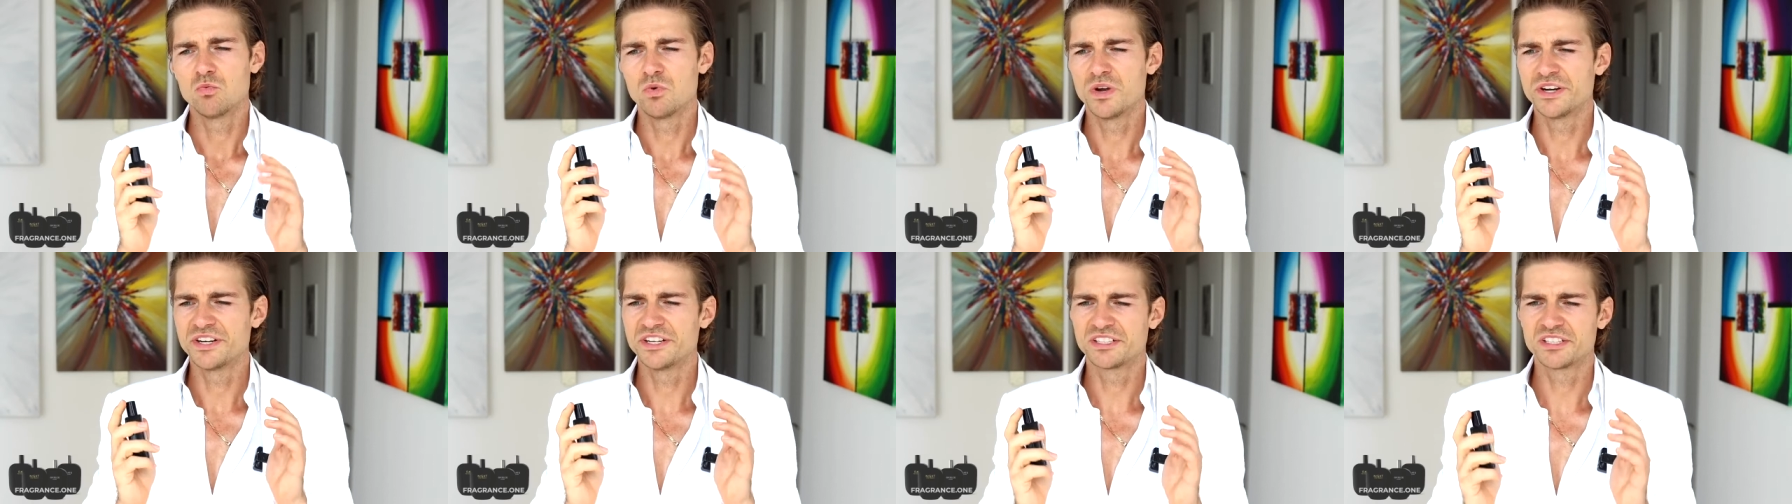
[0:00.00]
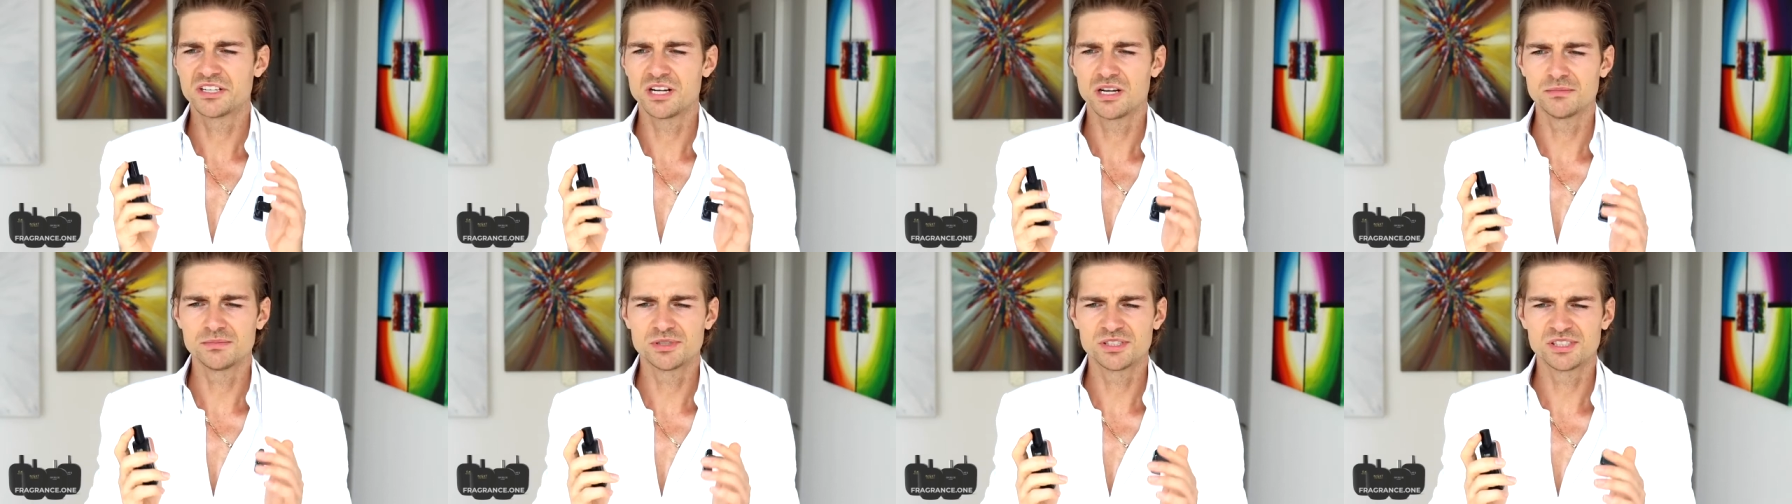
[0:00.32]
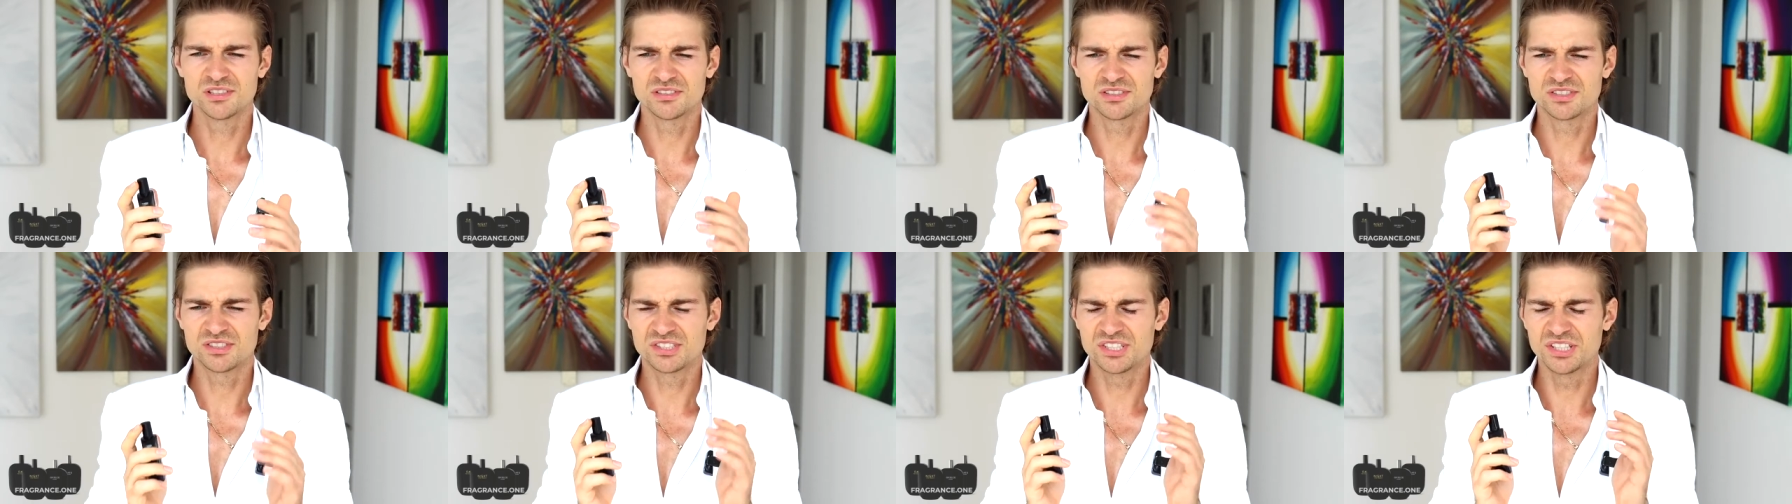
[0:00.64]
when it comes
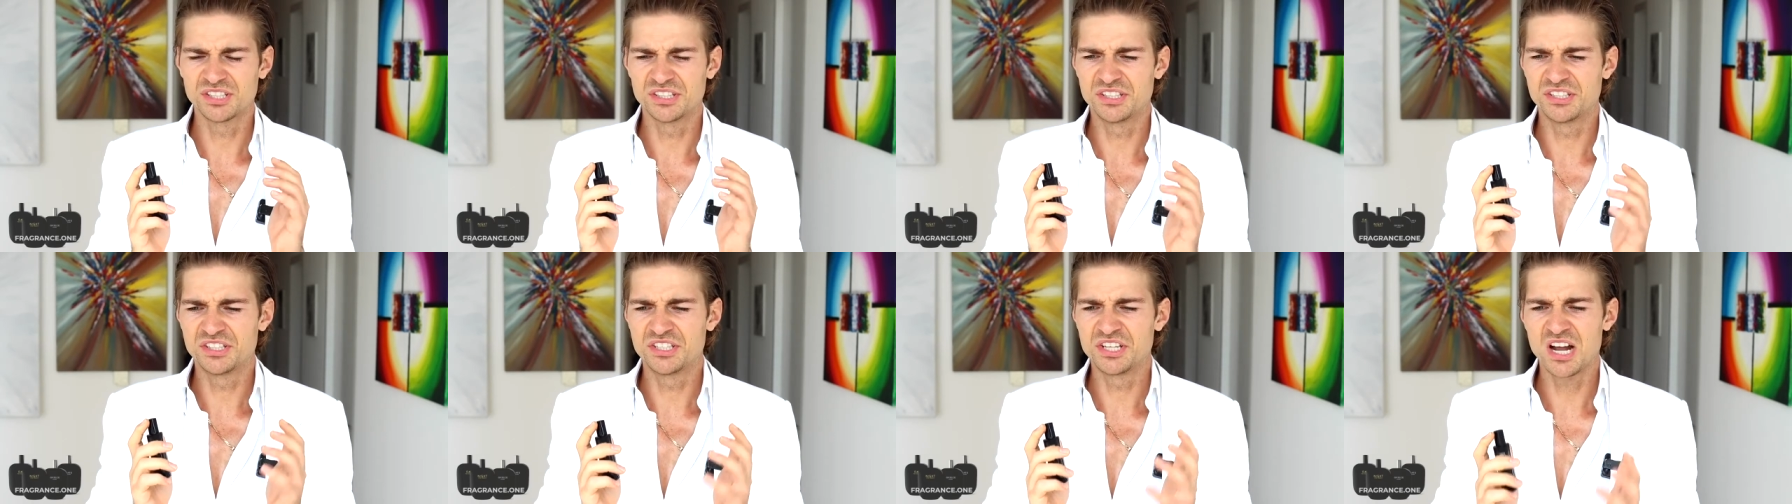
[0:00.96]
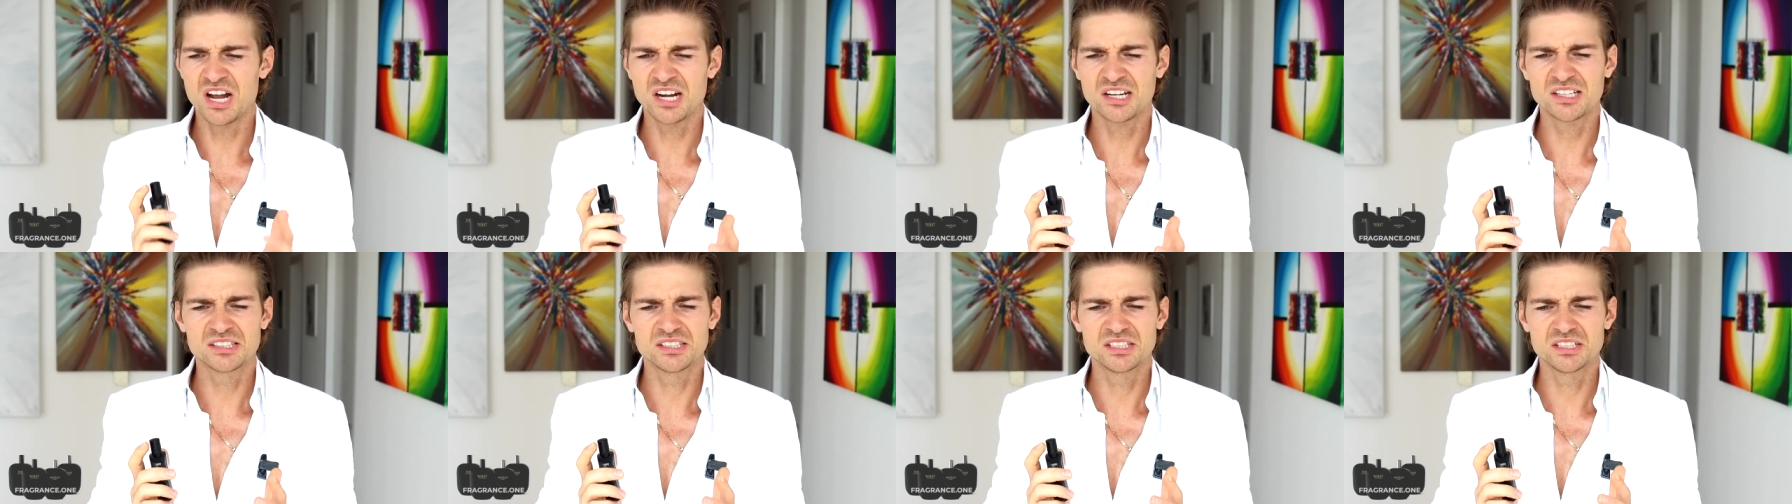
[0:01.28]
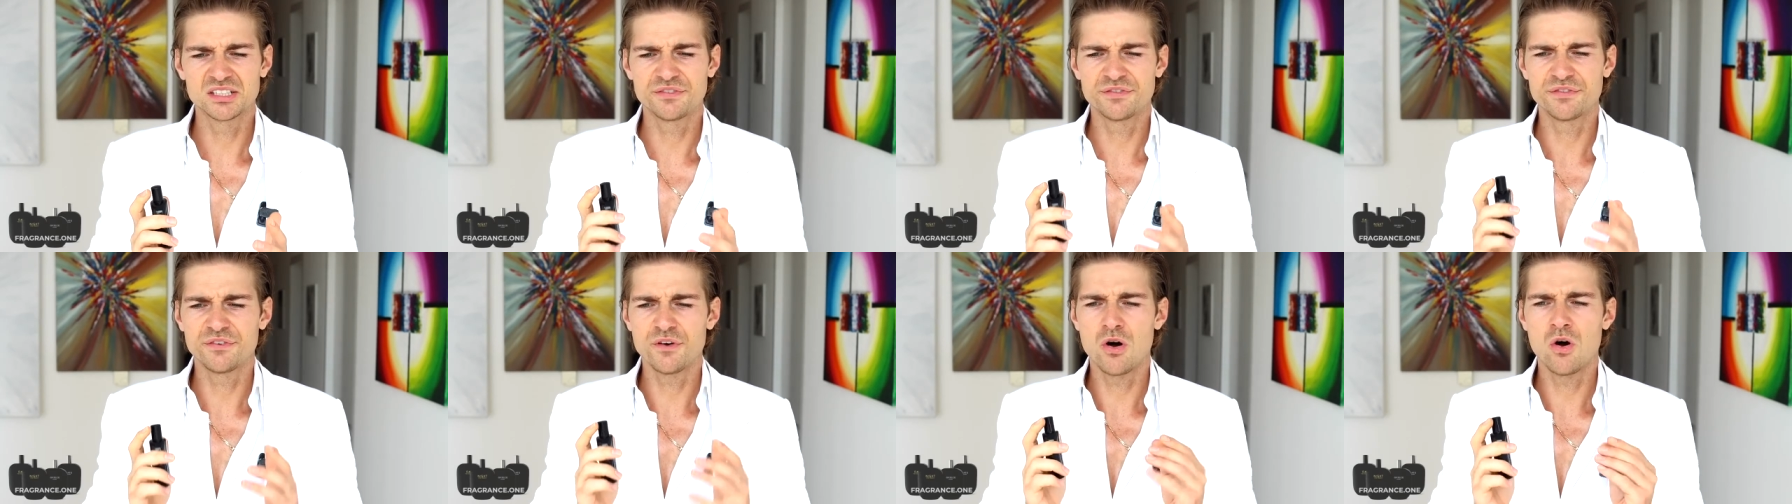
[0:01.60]
to
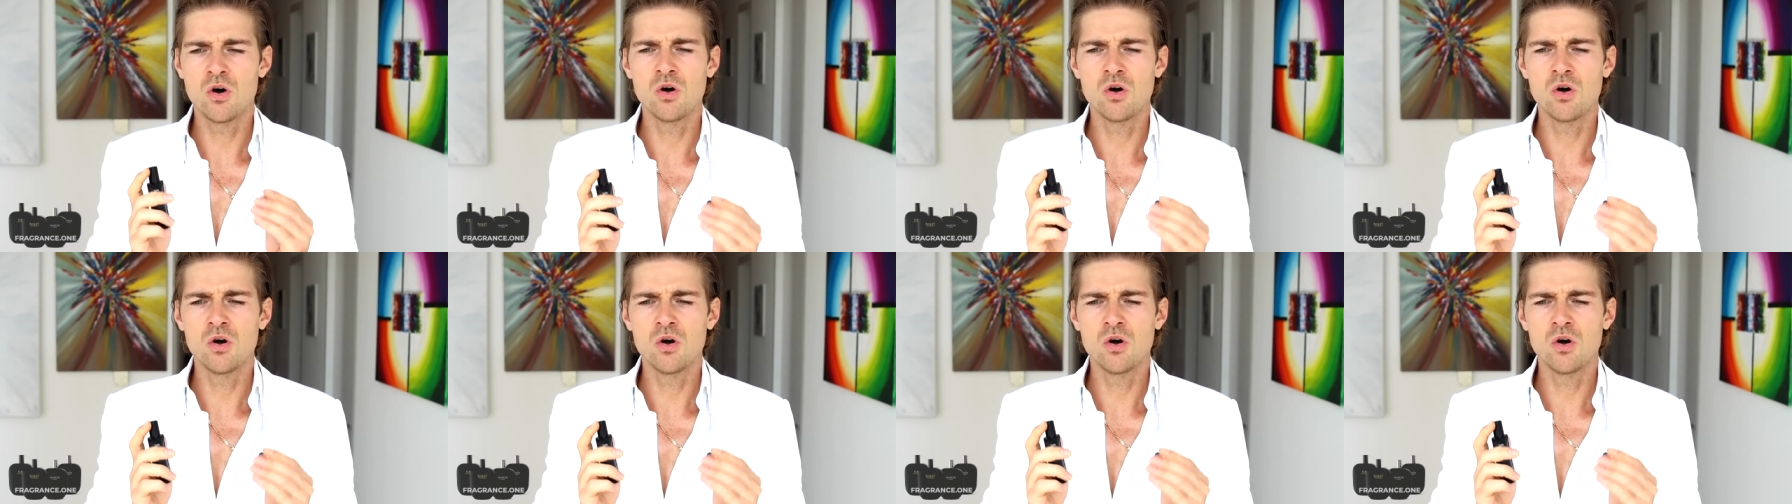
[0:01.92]
seductive,